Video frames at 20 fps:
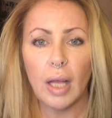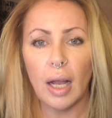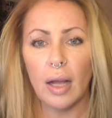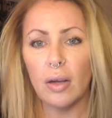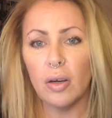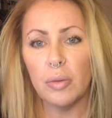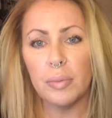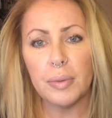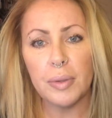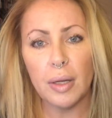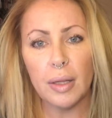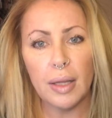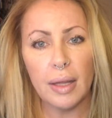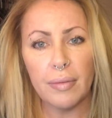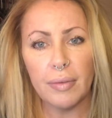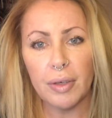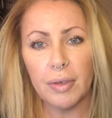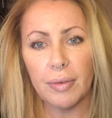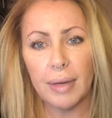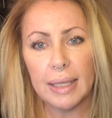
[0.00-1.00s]
hope you all have a
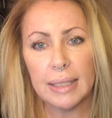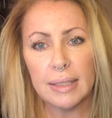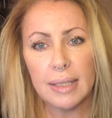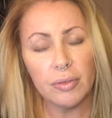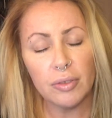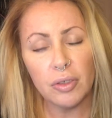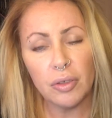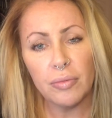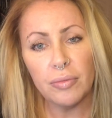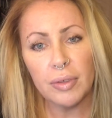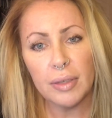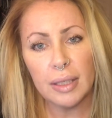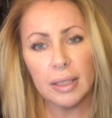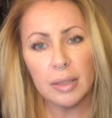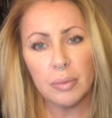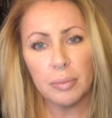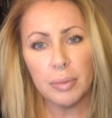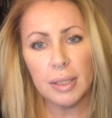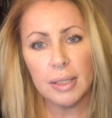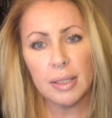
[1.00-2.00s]
great day. Don't forget to
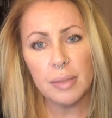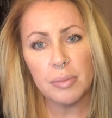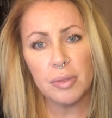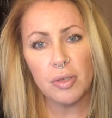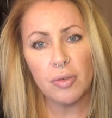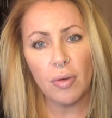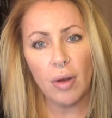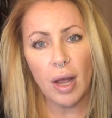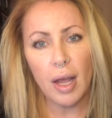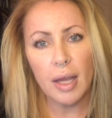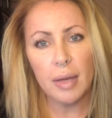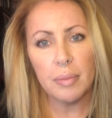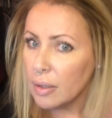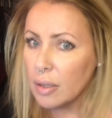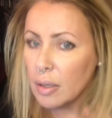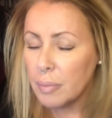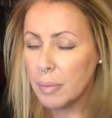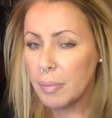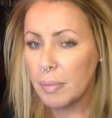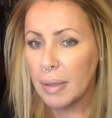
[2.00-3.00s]
press subscribe. I'll
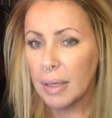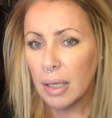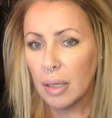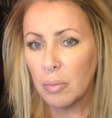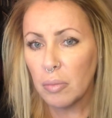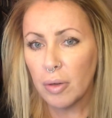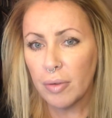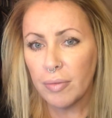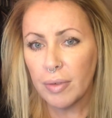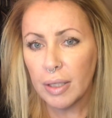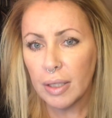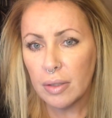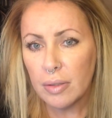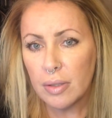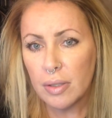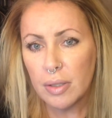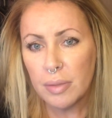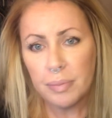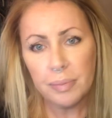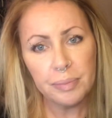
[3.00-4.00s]
be making more
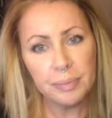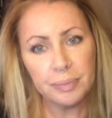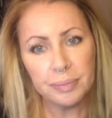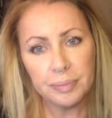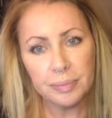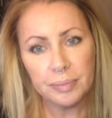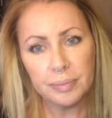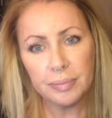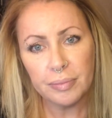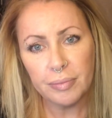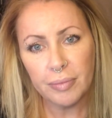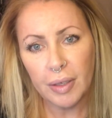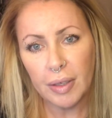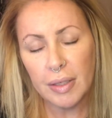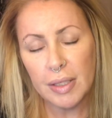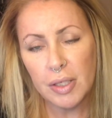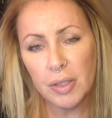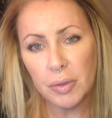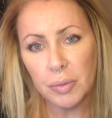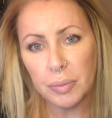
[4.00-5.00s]
videos very
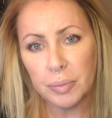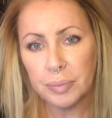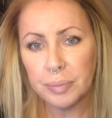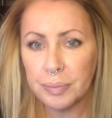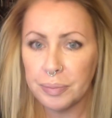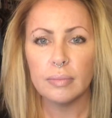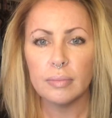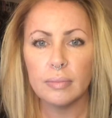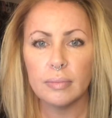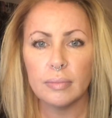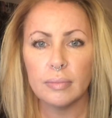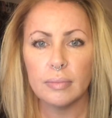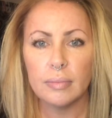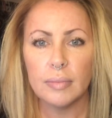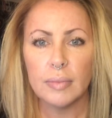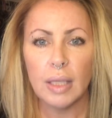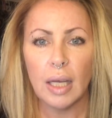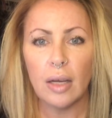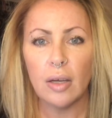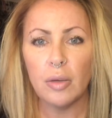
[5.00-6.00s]
soon.
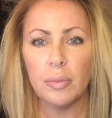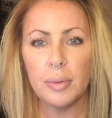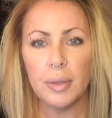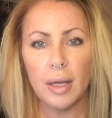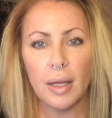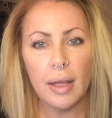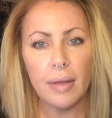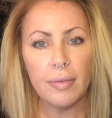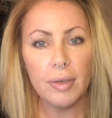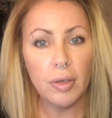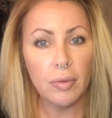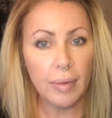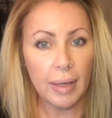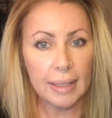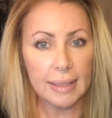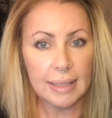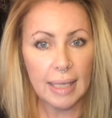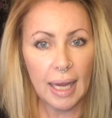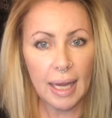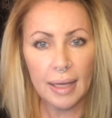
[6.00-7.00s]
I hope you all have a great
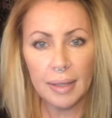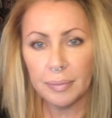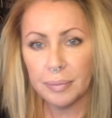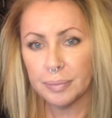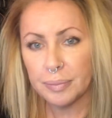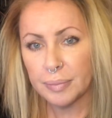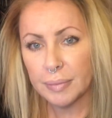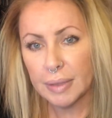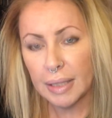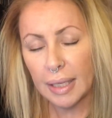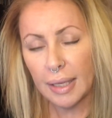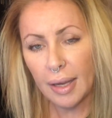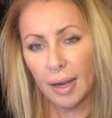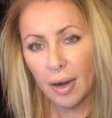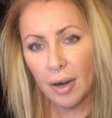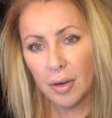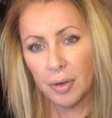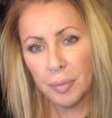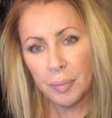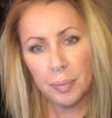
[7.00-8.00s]
day. Take
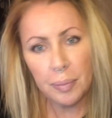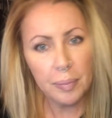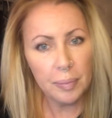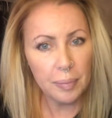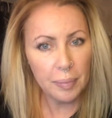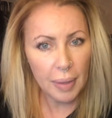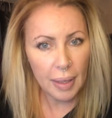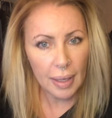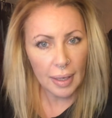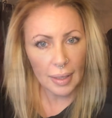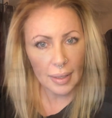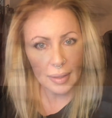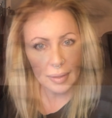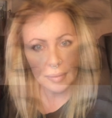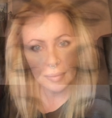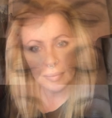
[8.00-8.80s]
care. Bye.